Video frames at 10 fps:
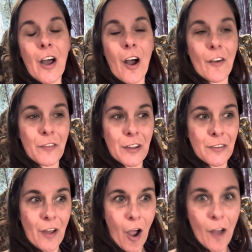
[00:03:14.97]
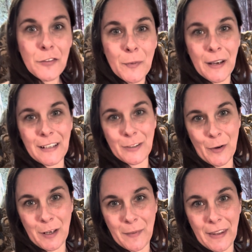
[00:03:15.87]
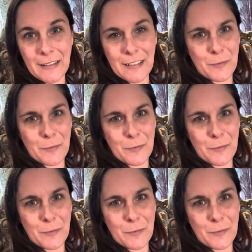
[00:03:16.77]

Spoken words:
of the offspring is going to be that.